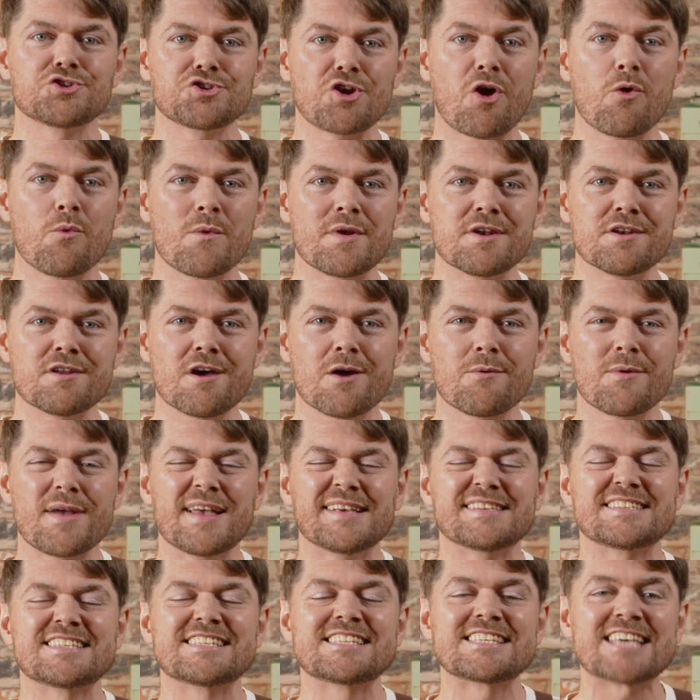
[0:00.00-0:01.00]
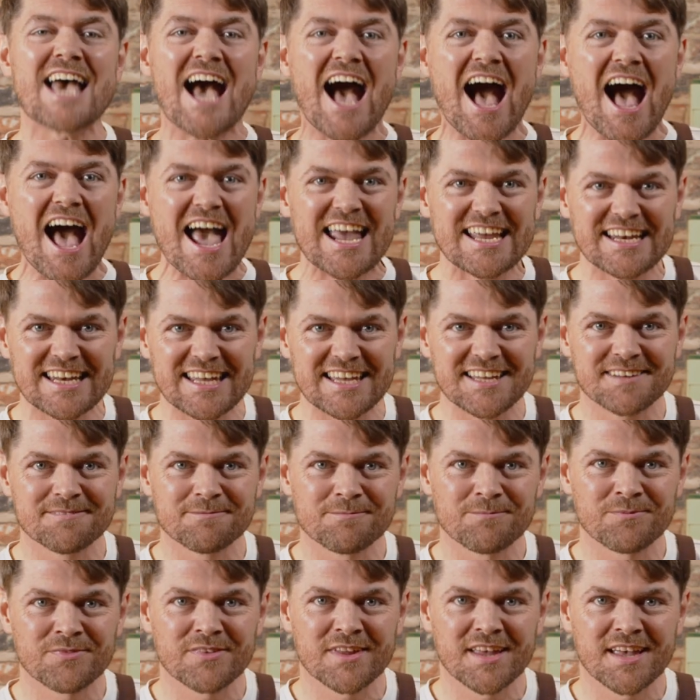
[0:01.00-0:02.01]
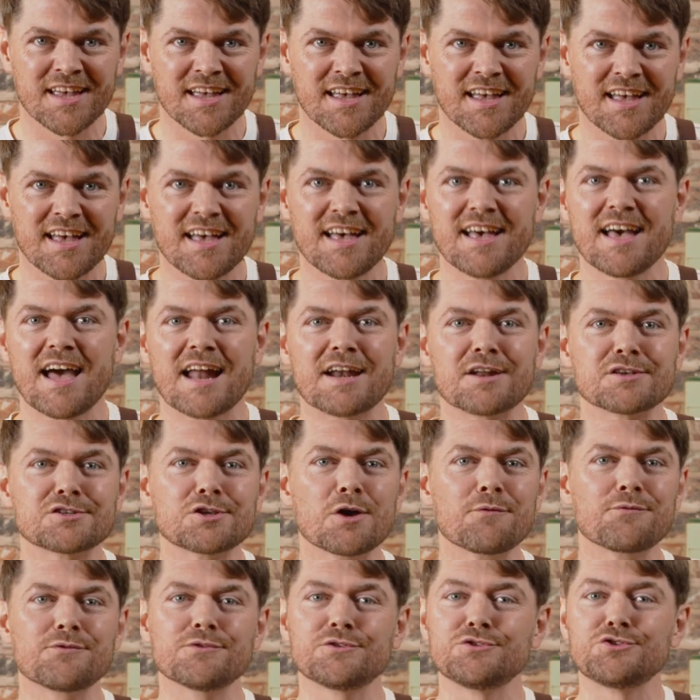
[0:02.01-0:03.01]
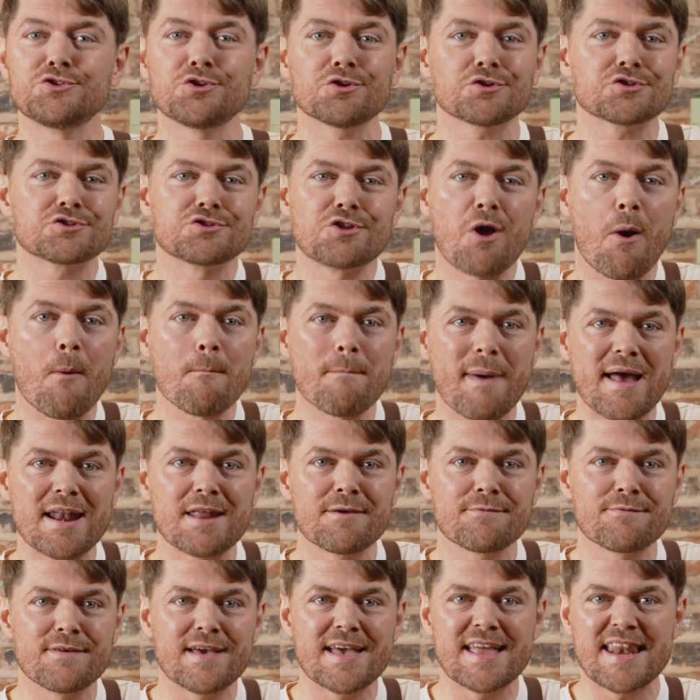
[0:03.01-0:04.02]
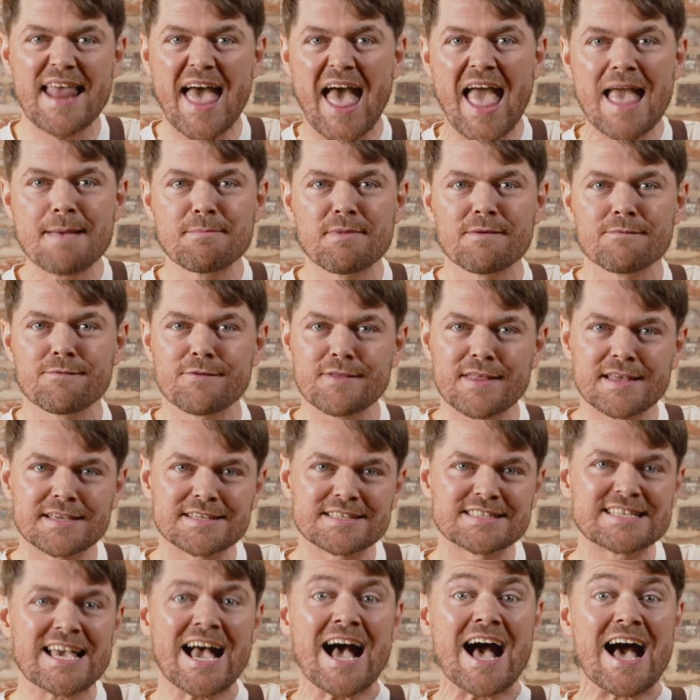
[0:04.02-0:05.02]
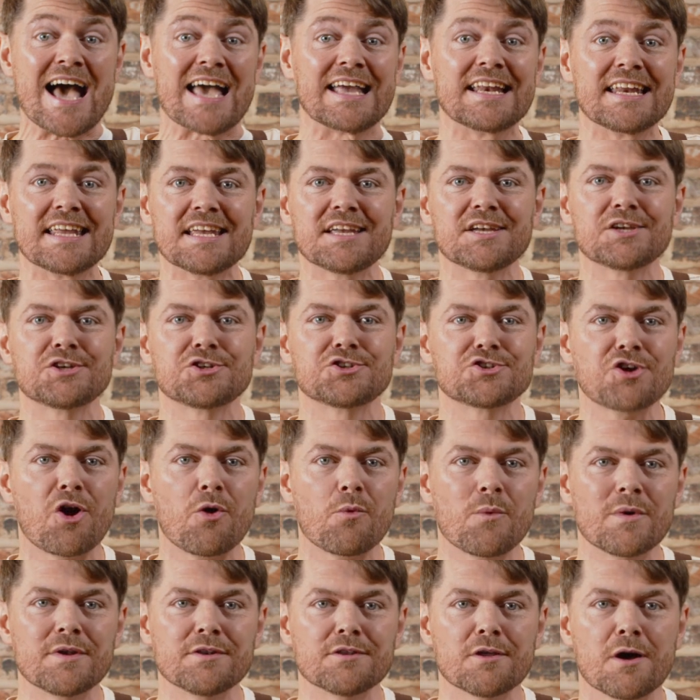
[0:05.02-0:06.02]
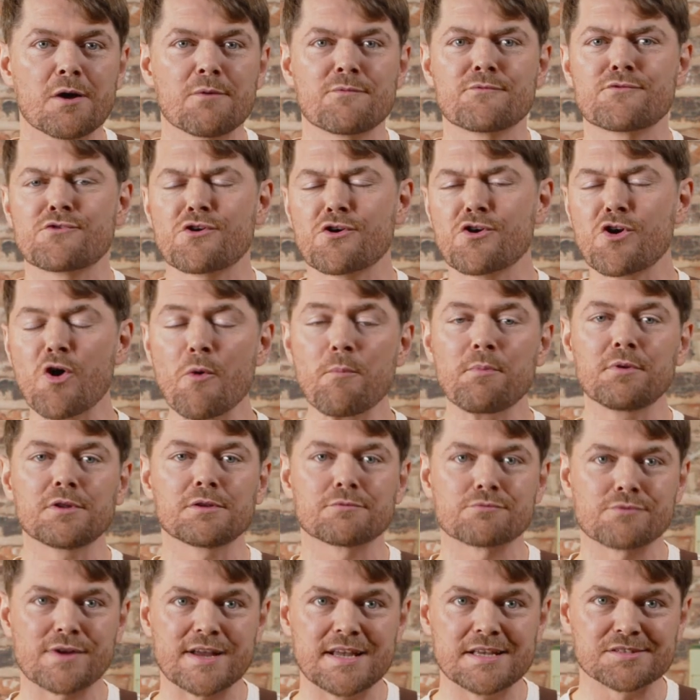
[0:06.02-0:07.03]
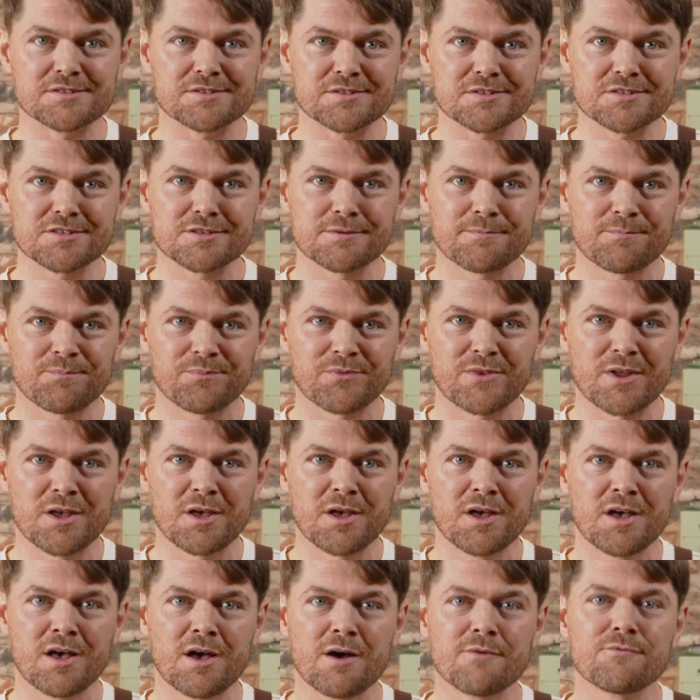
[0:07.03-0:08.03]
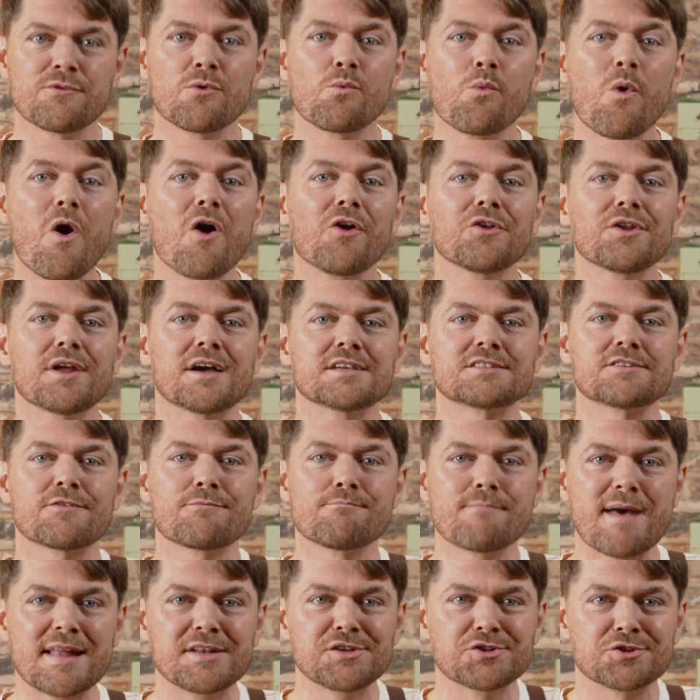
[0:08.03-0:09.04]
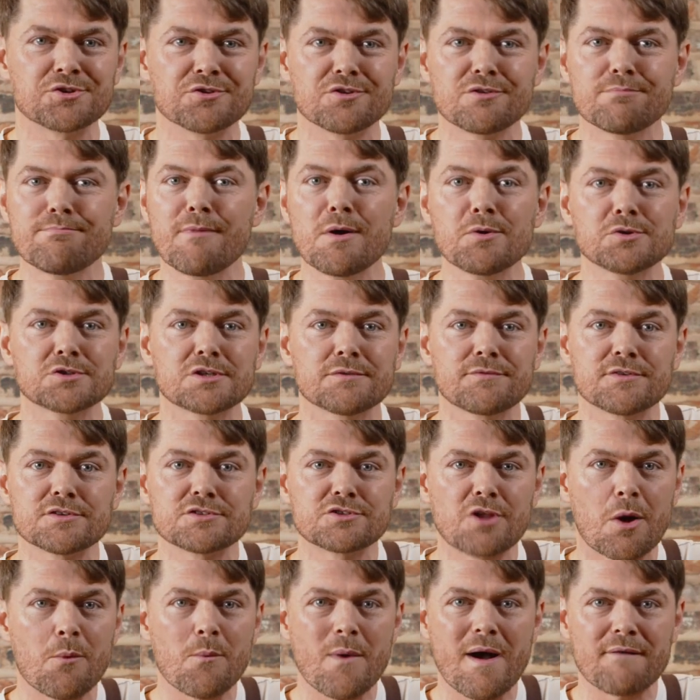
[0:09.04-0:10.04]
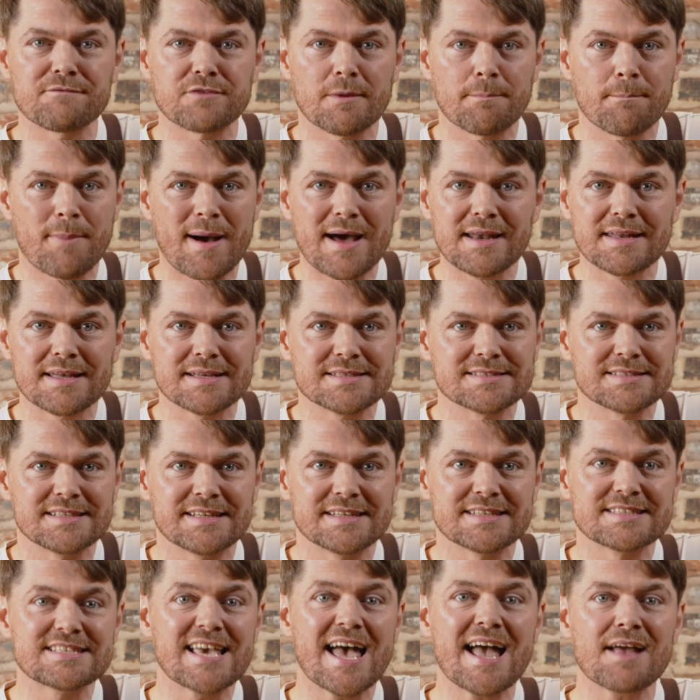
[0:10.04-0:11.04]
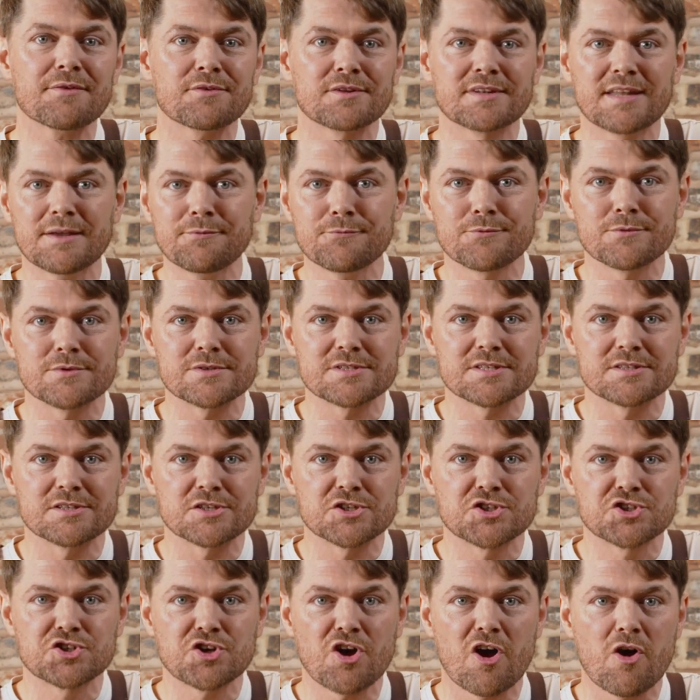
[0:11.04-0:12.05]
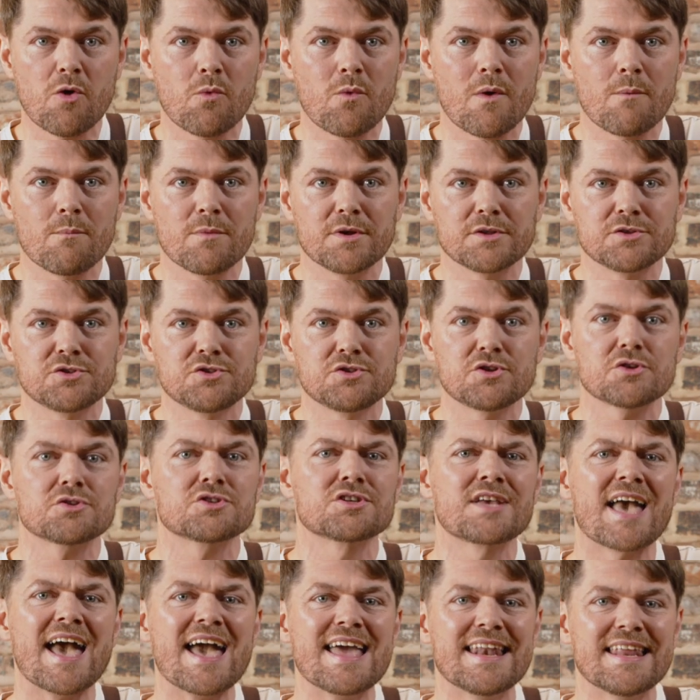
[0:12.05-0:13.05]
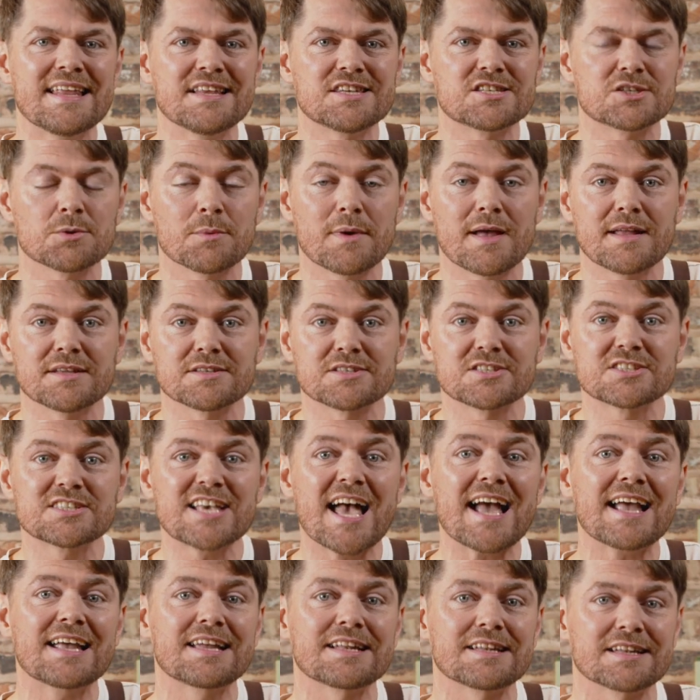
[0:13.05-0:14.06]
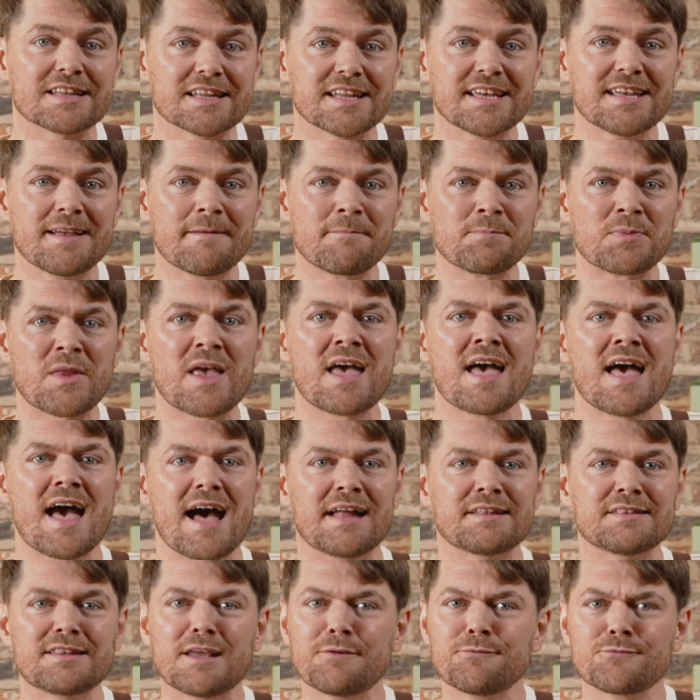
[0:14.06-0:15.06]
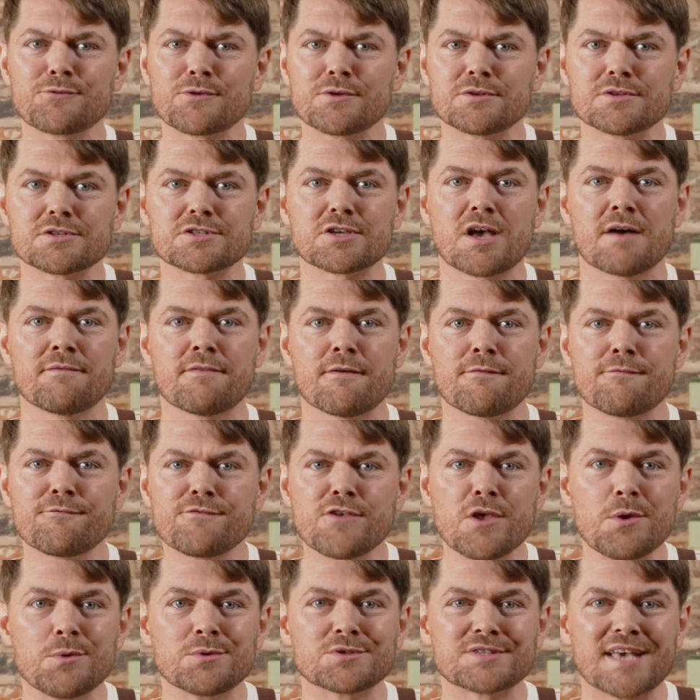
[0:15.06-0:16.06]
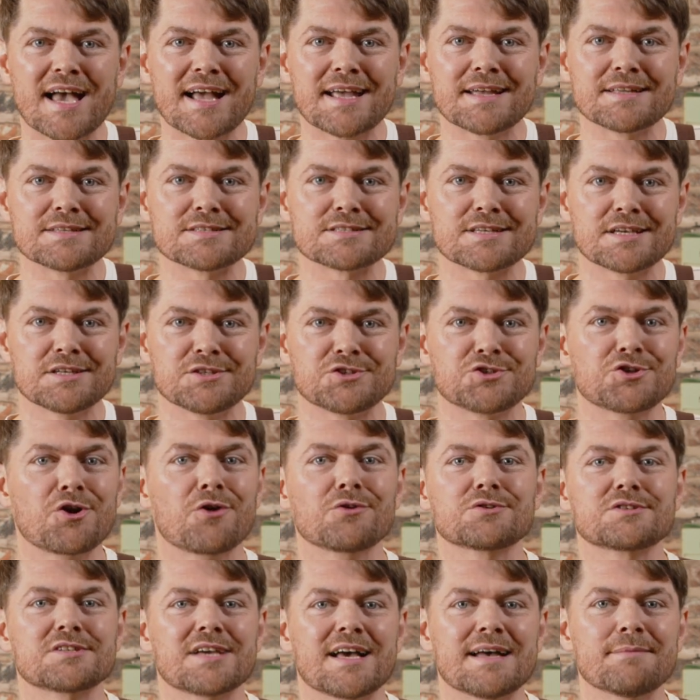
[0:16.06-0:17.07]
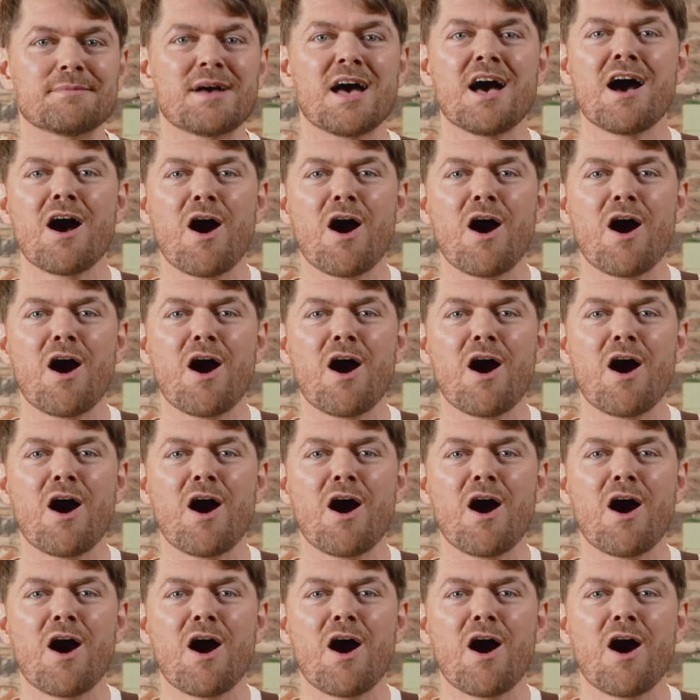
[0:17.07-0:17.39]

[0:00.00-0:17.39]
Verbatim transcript: shot window is tiny and there's often just no benefit in aiming for this tiny shot window for a couple of reasons. For one, as I've mentioned, most of us don't have the palate to detect the difference in the shot when we're just getting into it. And secondly, a difference of a few seconds in shot time